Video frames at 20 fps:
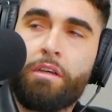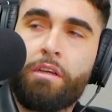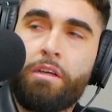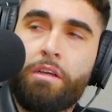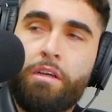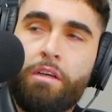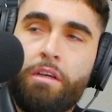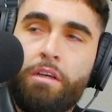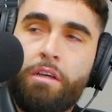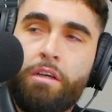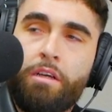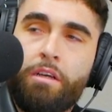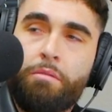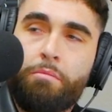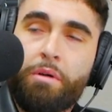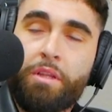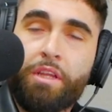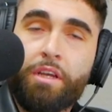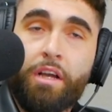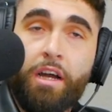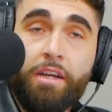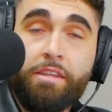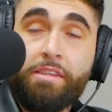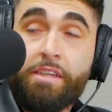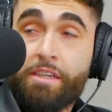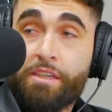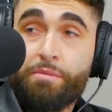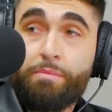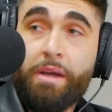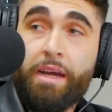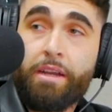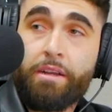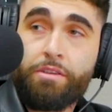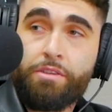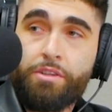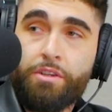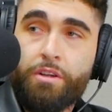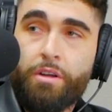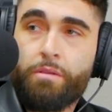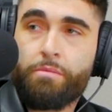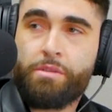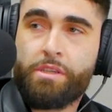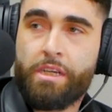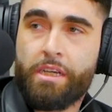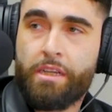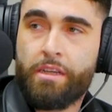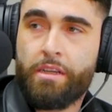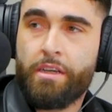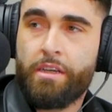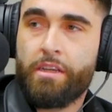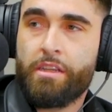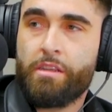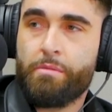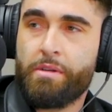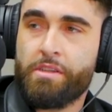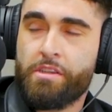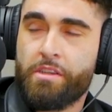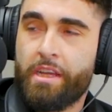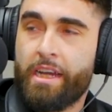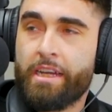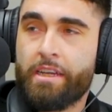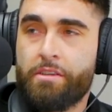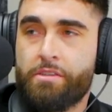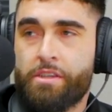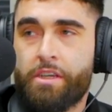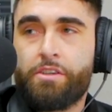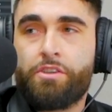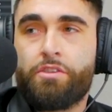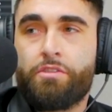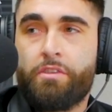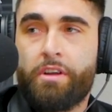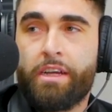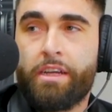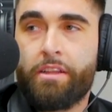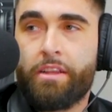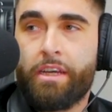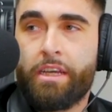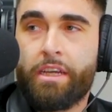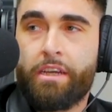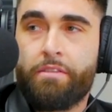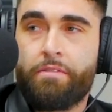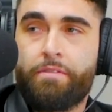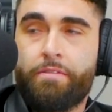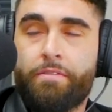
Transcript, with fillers: yeah right That's but the context matters you know what i'm saying yeah depends on the accusation right like if